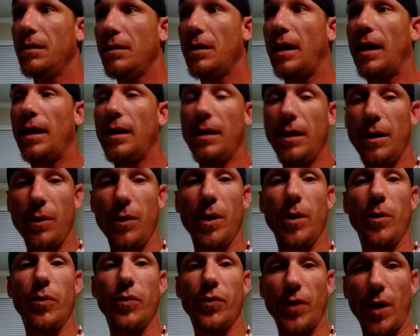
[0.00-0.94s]
I knew
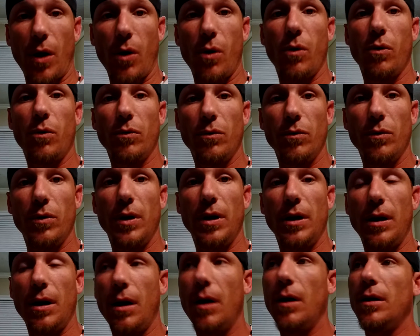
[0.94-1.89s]
it was on, you
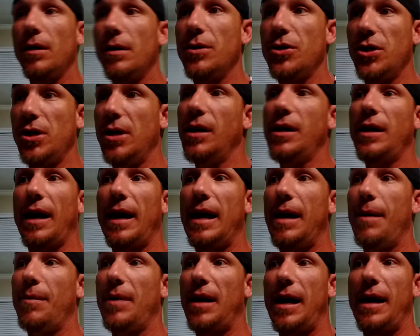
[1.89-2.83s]
know. And she
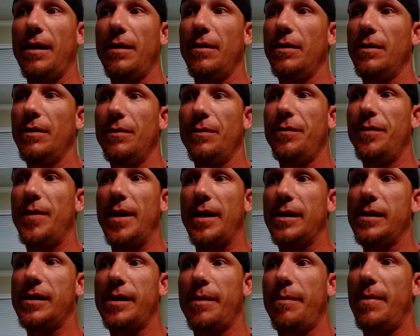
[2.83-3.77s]
came like
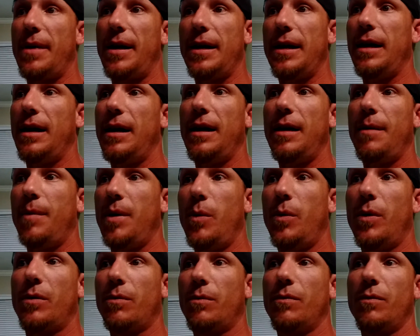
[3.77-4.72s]
fucking somebody hit me
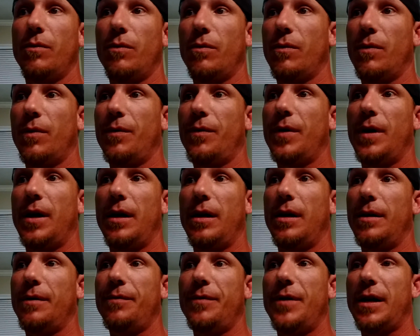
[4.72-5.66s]
with
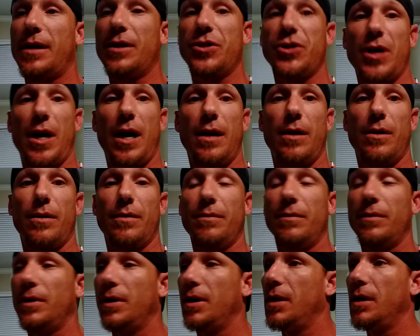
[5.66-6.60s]
a fucking shot
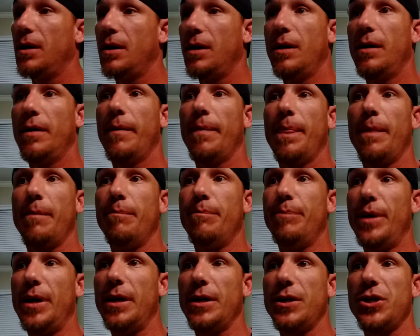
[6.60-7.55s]
of
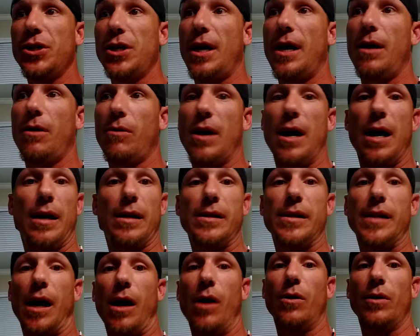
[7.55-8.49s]
buckshot rock
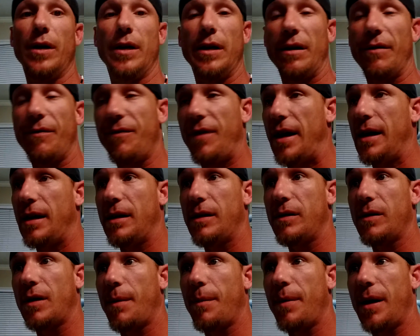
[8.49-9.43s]
salt in the
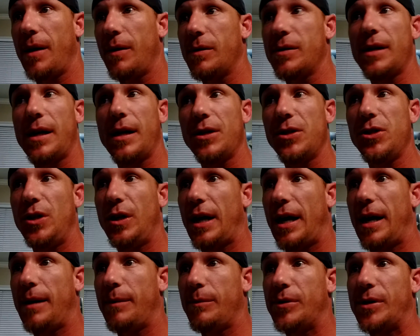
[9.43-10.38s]
face. I mean, it was like she
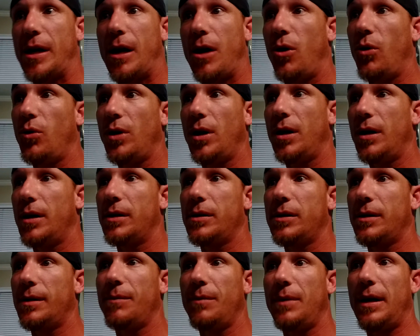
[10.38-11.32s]
came
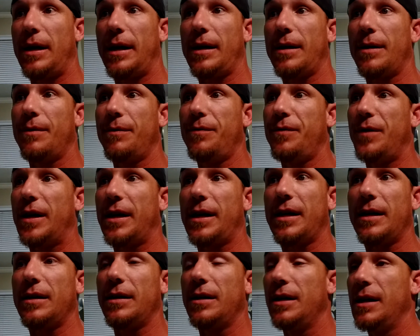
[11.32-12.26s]
sawdust, like a
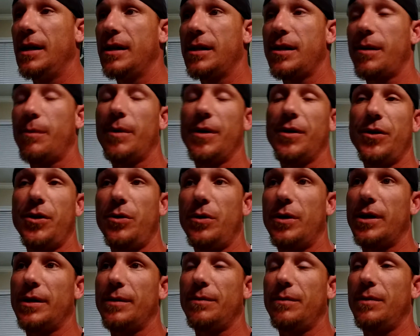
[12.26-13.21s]
fucking someone threw
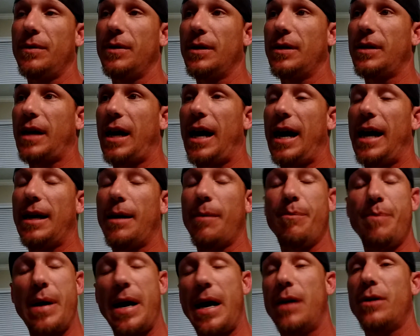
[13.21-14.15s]
a can of
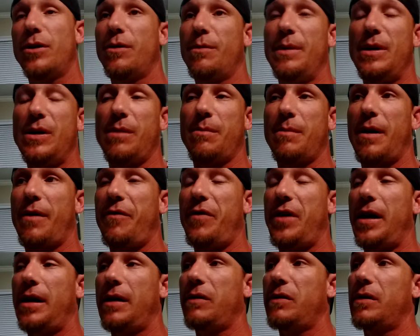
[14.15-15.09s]
powdered milk in my
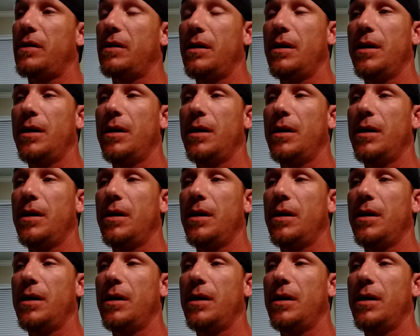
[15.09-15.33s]
face.